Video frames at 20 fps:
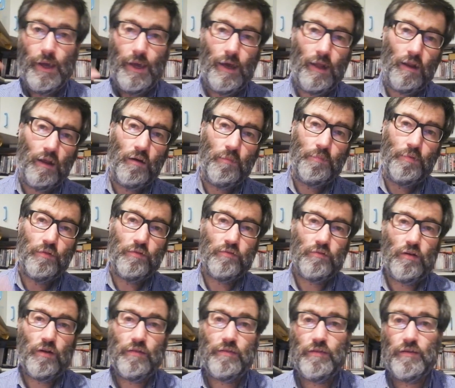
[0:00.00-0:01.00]
Hello
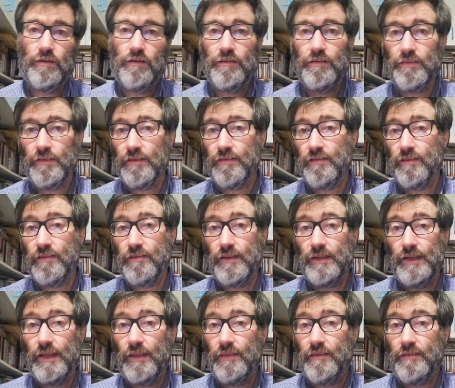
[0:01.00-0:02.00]
Postcrossers, this is
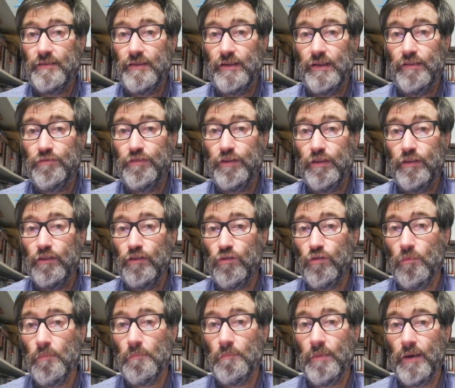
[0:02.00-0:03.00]
another Sunday
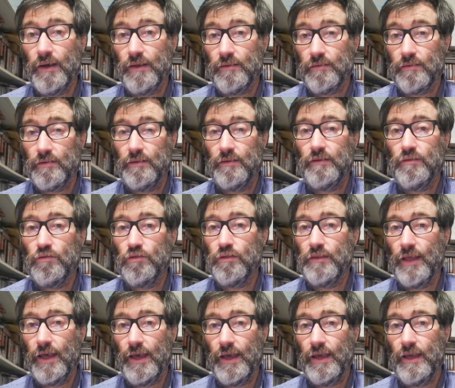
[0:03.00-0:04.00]
video, but
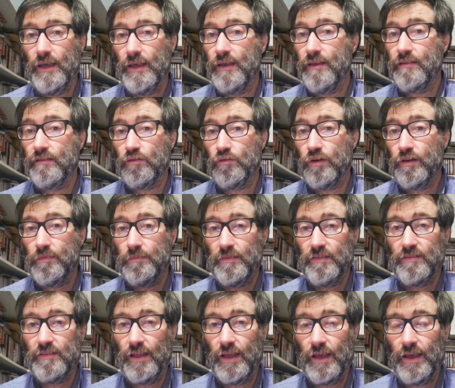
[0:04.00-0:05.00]
today is
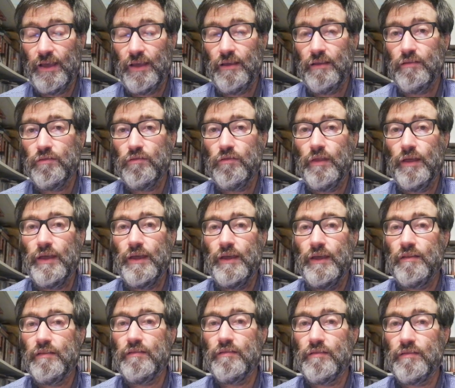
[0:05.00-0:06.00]
Christmas Day, today
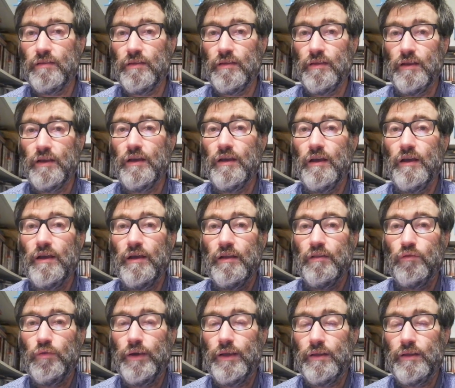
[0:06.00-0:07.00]
it's
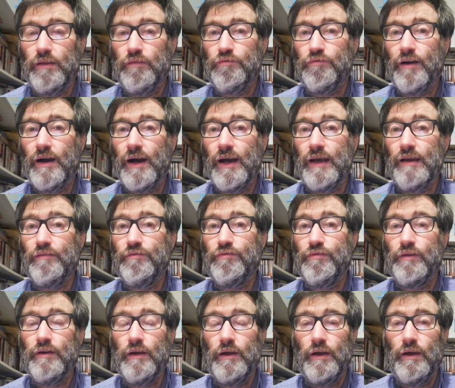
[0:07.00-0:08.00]

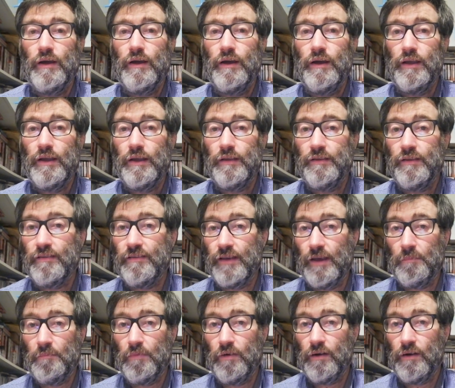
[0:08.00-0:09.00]
25 uh,
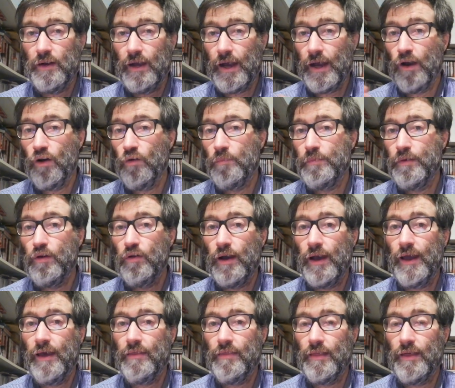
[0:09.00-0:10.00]
December. I hope you
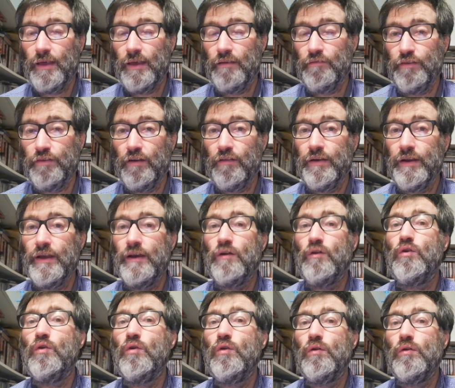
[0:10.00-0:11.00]
had a very
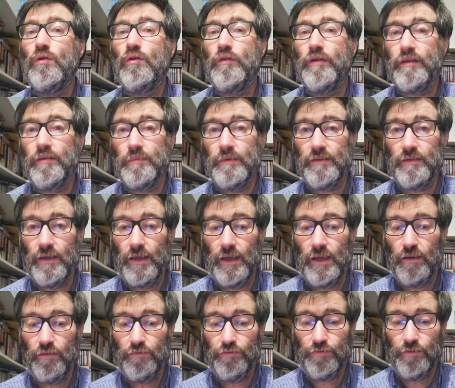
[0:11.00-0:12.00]
cool Christmas
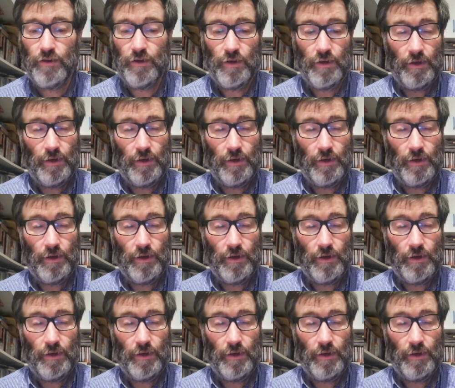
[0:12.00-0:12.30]
Eve.